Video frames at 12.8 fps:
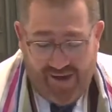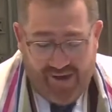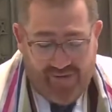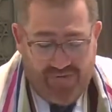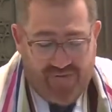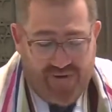
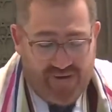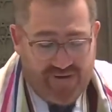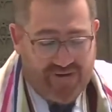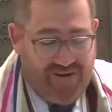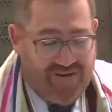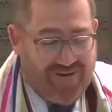
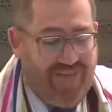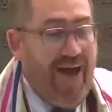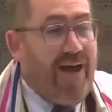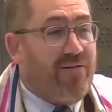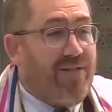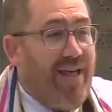filled in
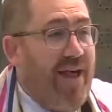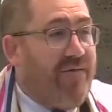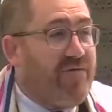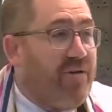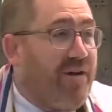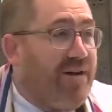loud
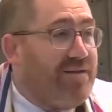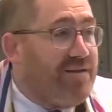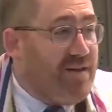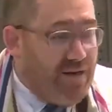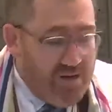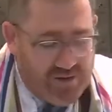laughter and
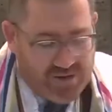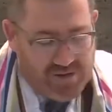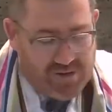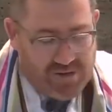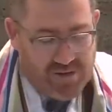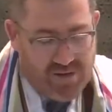
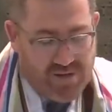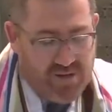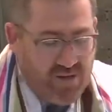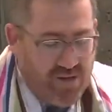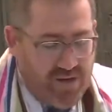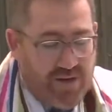tears.
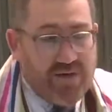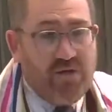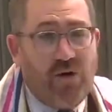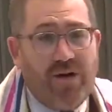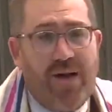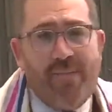And
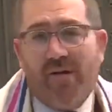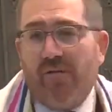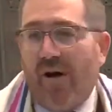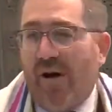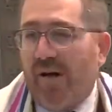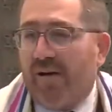don't get me
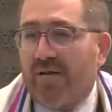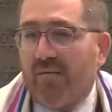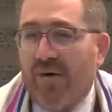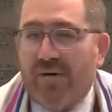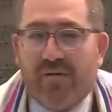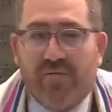wrong, it's
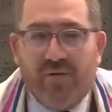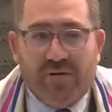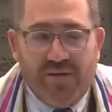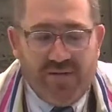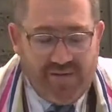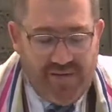wonderful
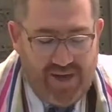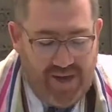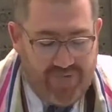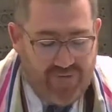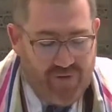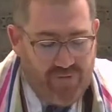to see
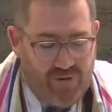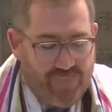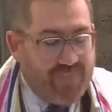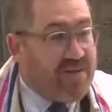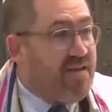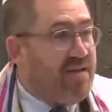everyone,
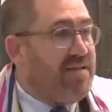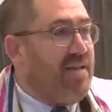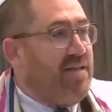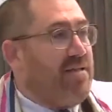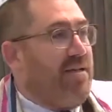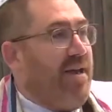but this
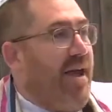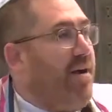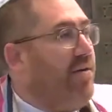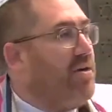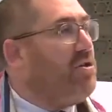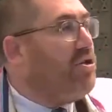isn't
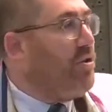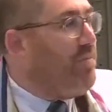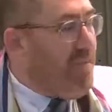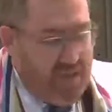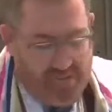how it should be.